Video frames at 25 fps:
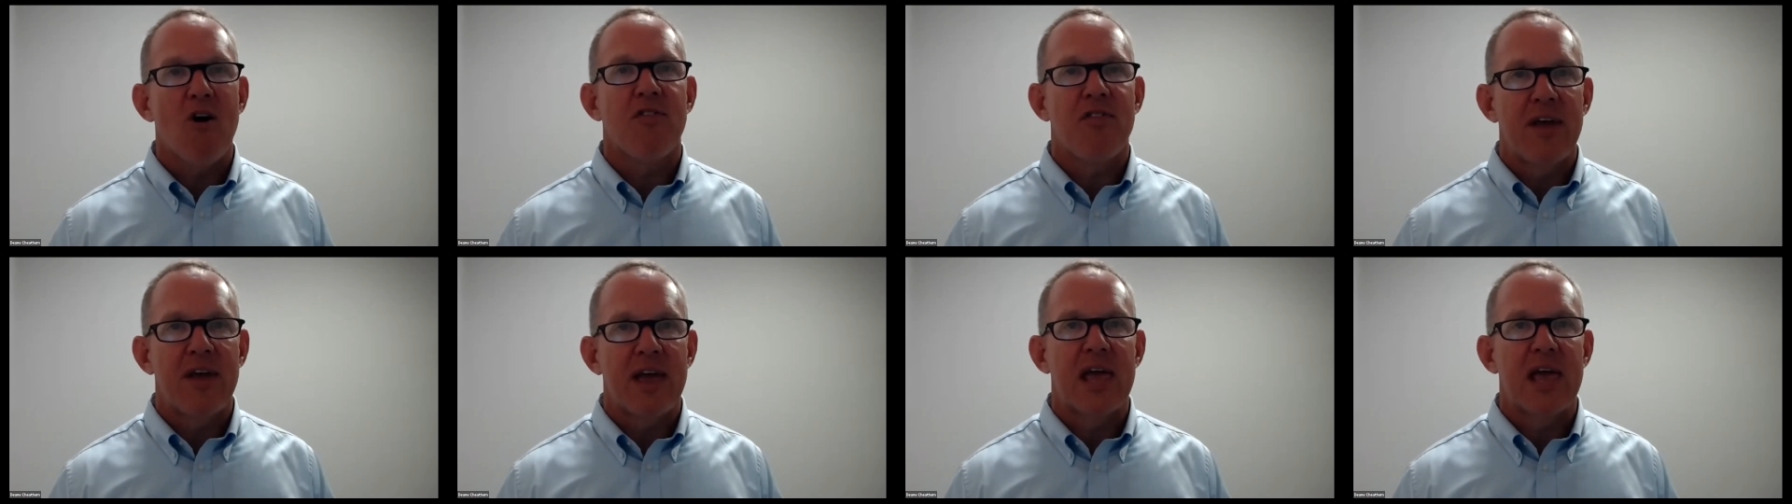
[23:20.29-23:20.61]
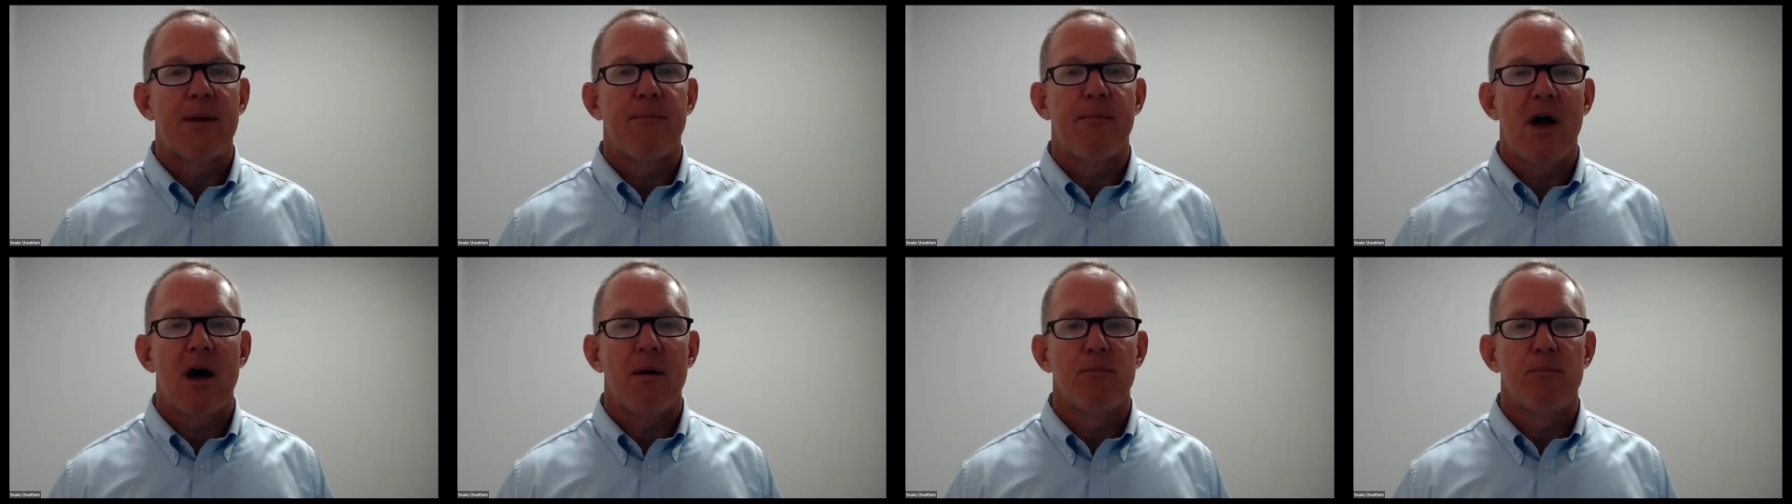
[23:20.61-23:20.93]
thinking
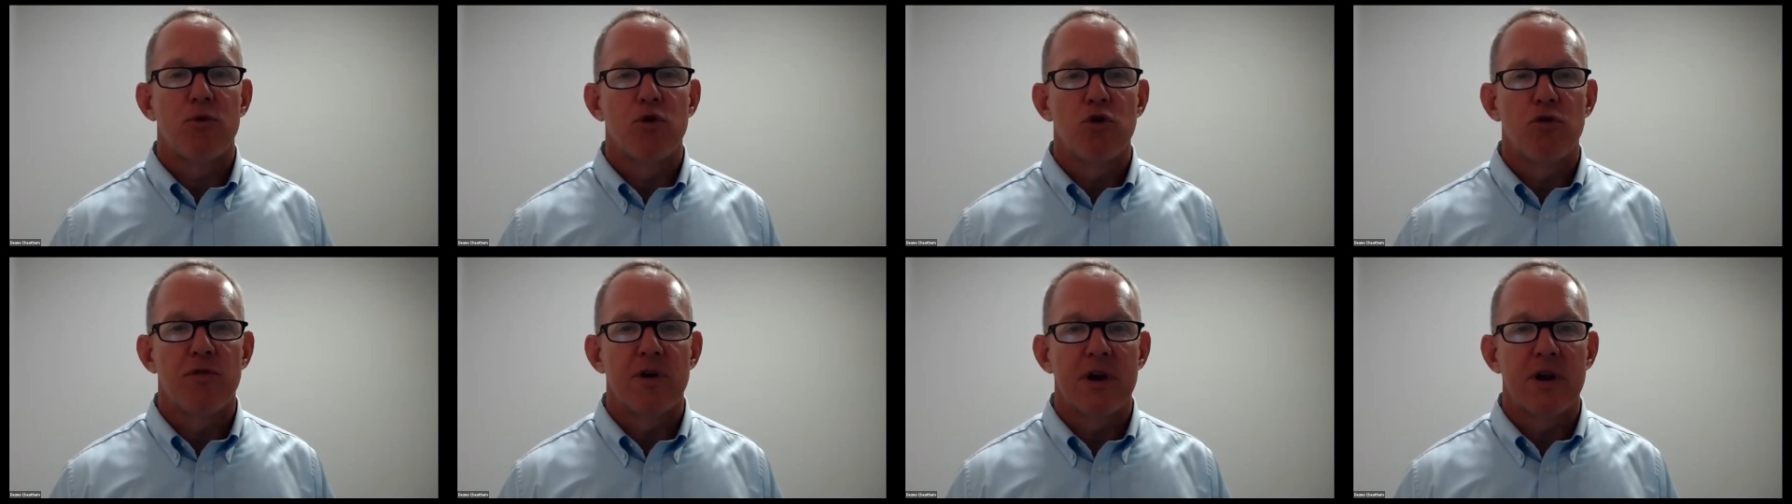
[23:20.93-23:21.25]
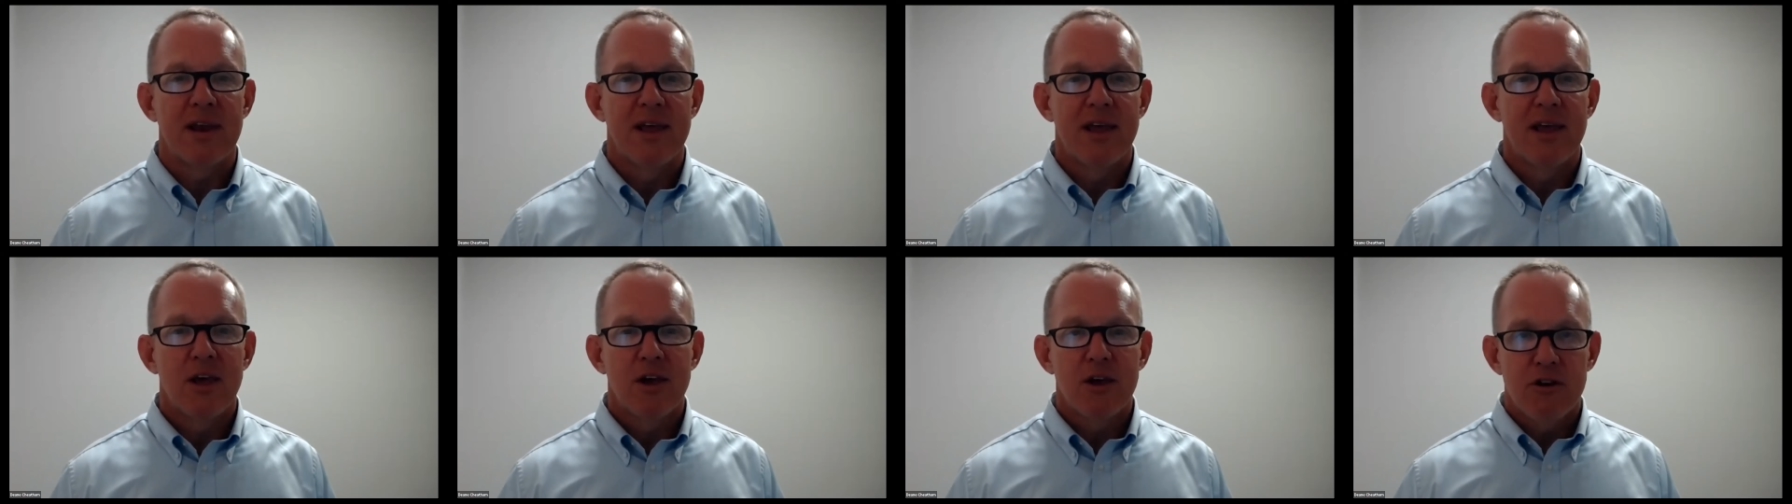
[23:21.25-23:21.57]
about moving.
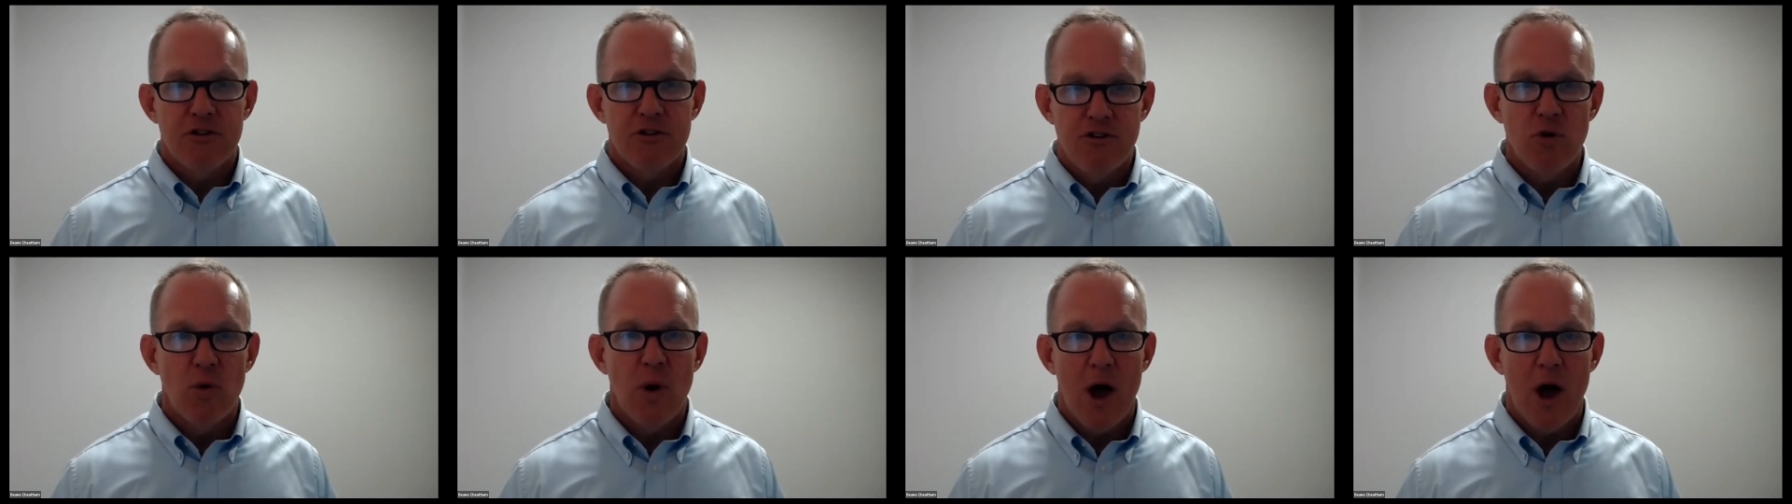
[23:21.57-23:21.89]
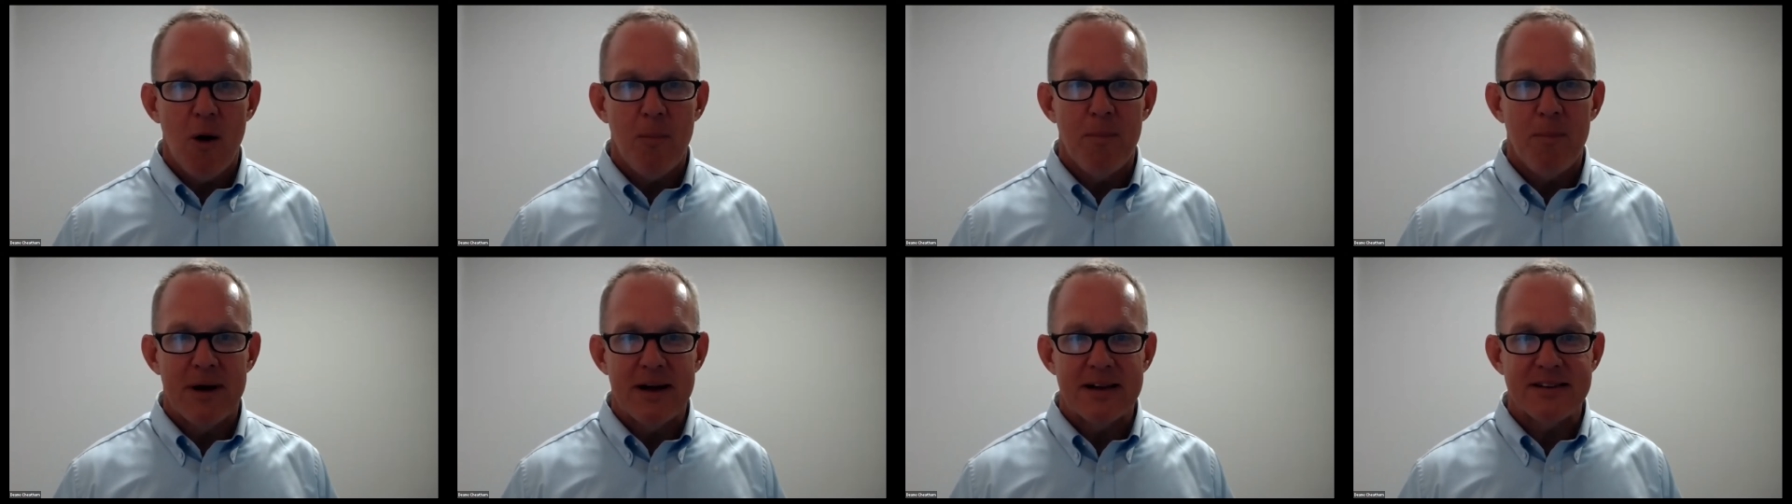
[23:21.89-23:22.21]
Could you
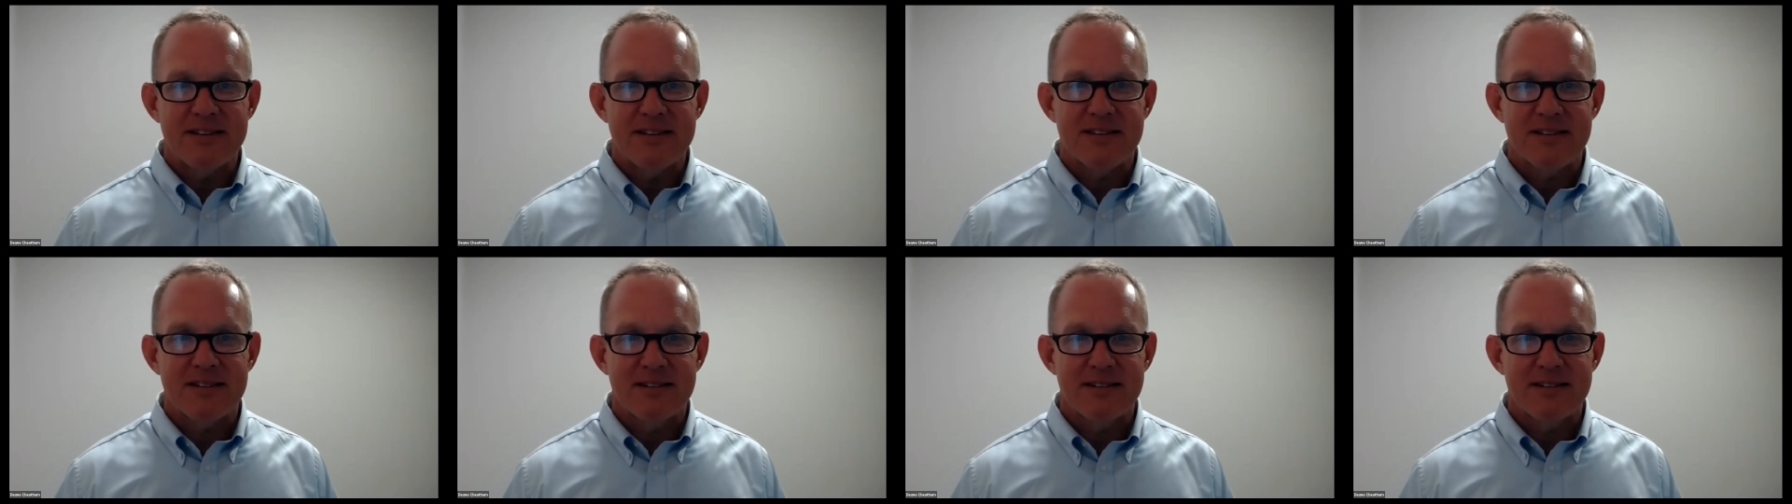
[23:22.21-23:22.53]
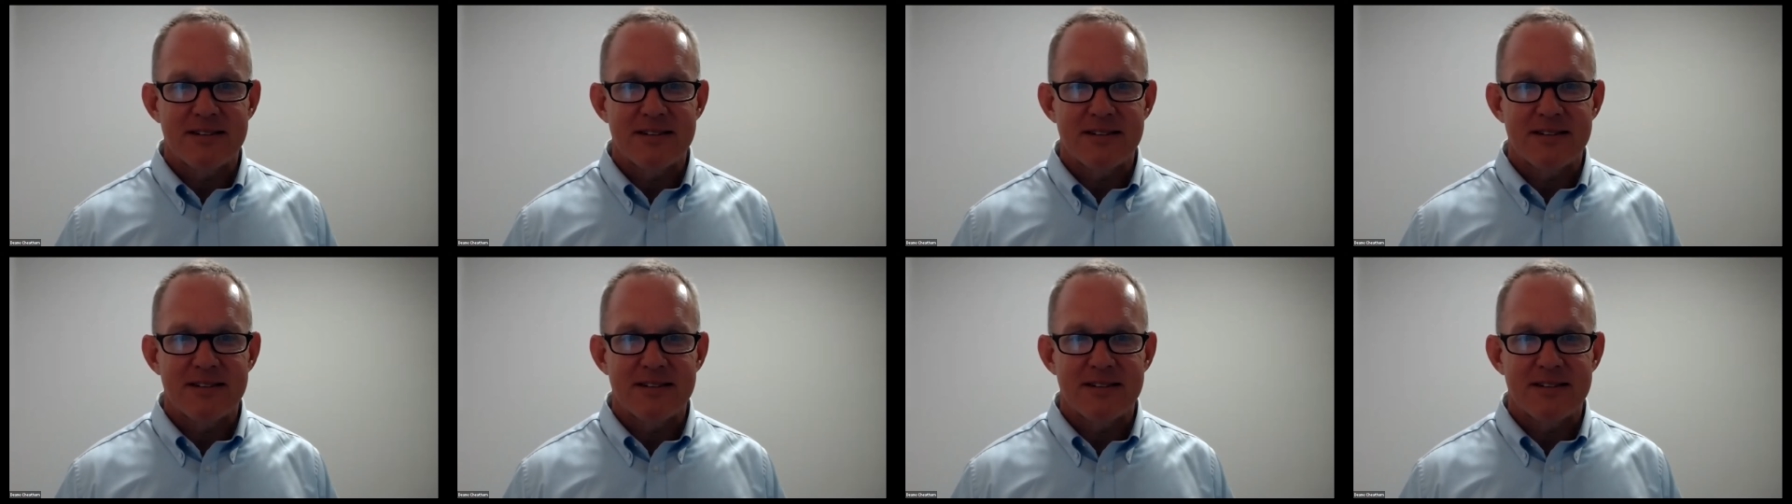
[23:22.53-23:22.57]
help us?